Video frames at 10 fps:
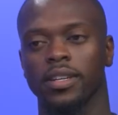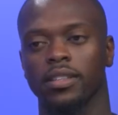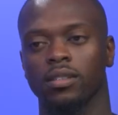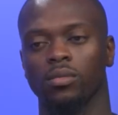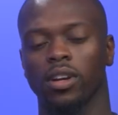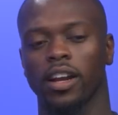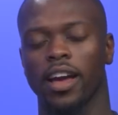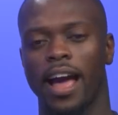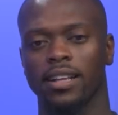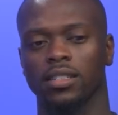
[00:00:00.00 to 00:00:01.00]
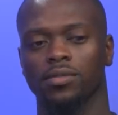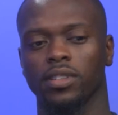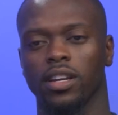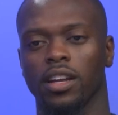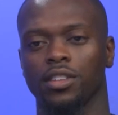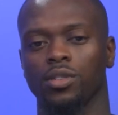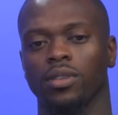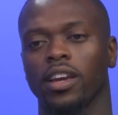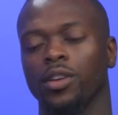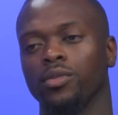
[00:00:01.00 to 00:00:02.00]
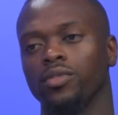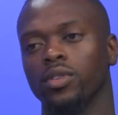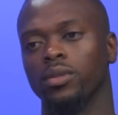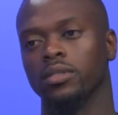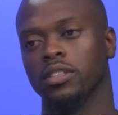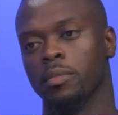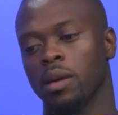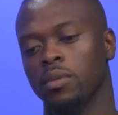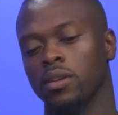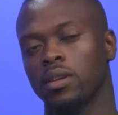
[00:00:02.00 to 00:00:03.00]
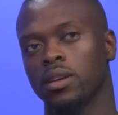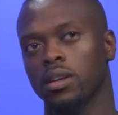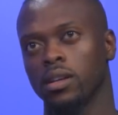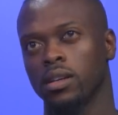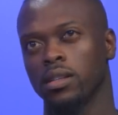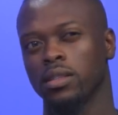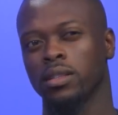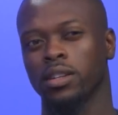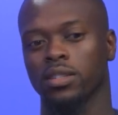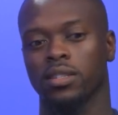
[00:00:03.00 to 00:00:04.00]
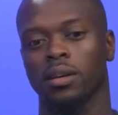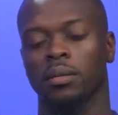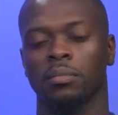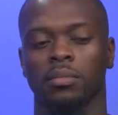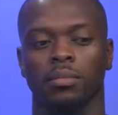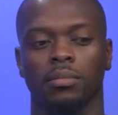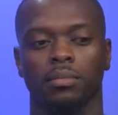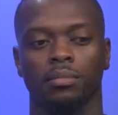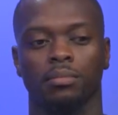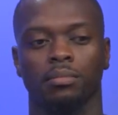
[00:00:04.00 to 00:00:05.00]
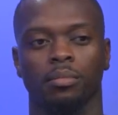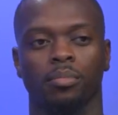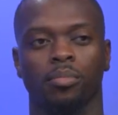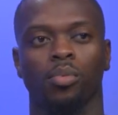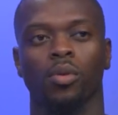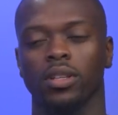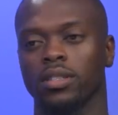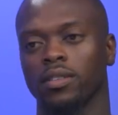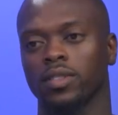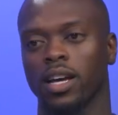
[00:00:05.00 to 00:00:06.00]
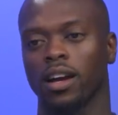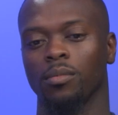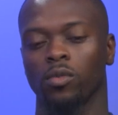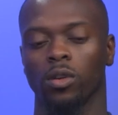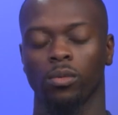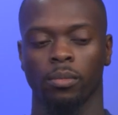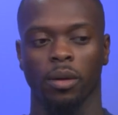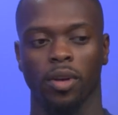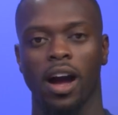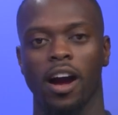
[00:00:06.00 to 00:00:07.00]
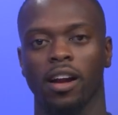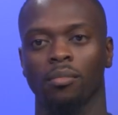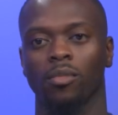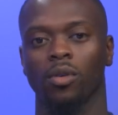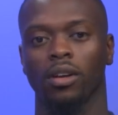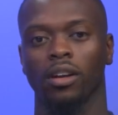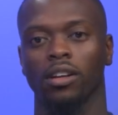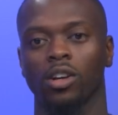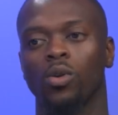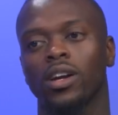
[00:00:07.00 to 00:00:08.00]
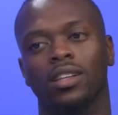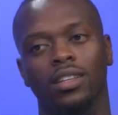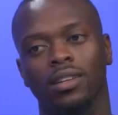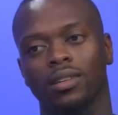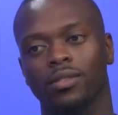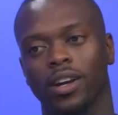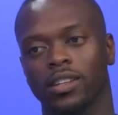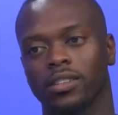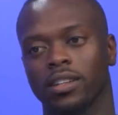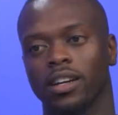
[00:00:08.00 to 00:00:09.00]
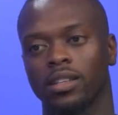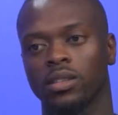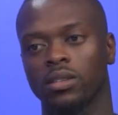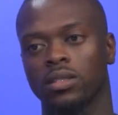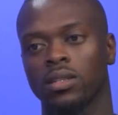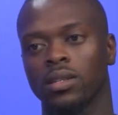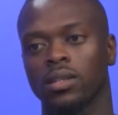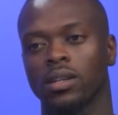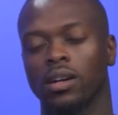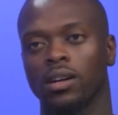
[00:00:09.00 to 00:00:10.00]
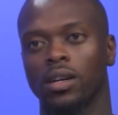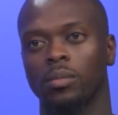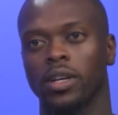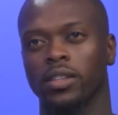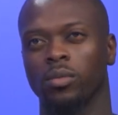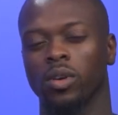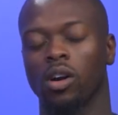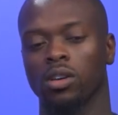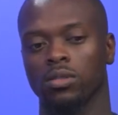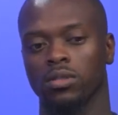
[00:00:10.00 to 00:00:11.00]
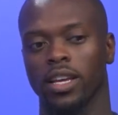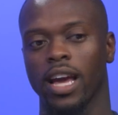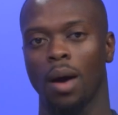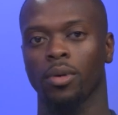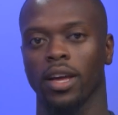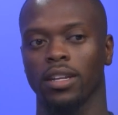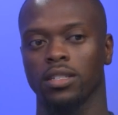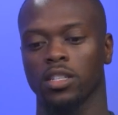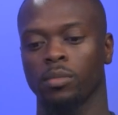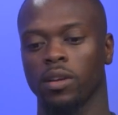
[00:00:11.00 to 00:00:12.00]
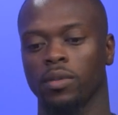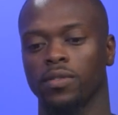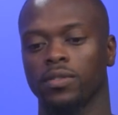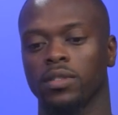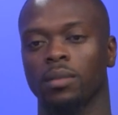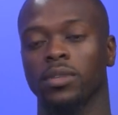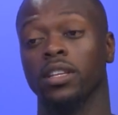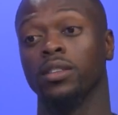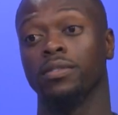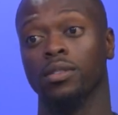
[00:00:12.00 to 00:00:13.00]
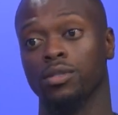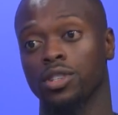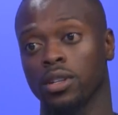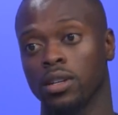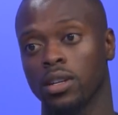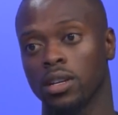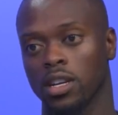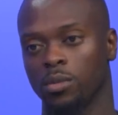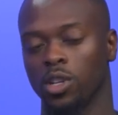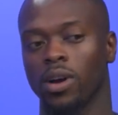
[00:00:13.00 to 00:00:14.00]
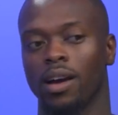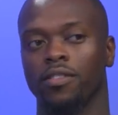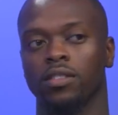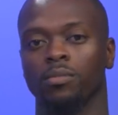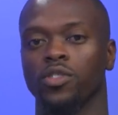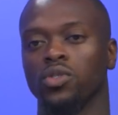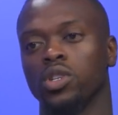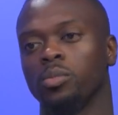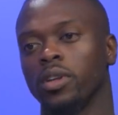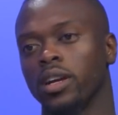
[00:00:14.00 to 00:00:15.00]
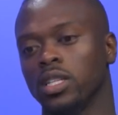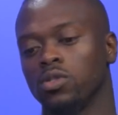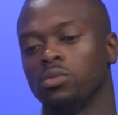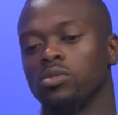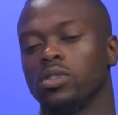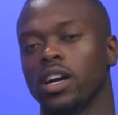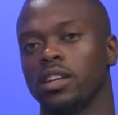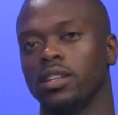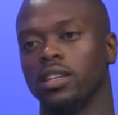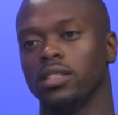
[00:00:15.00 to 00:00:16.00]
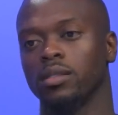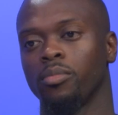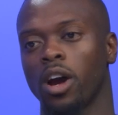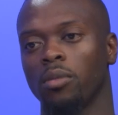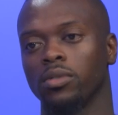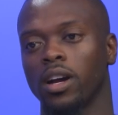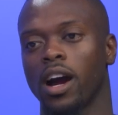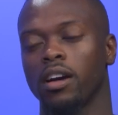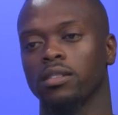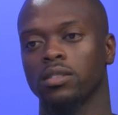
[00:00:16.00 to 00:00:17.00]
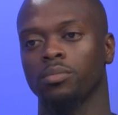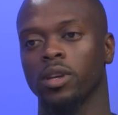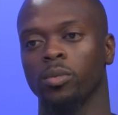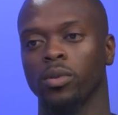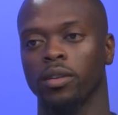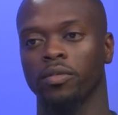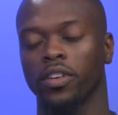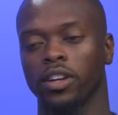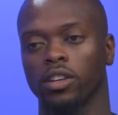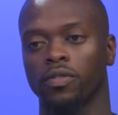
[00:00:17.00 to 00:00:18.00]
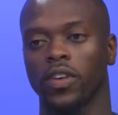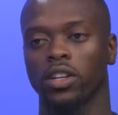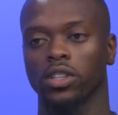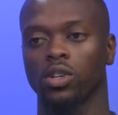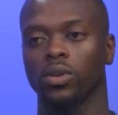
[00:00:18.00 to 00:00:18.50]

and then we're kind of actively kind of doing interviews, and then maybe there's some points of time where we're maybe hiring more quickly rather than mm-hmm. others. Mm-hmm. Um, and then we also take applications for maybe something in the future because we mm-hmm. do have some future plans where we'll kind of need to probably yeah. hire some people in very fairly. It's good to quickly.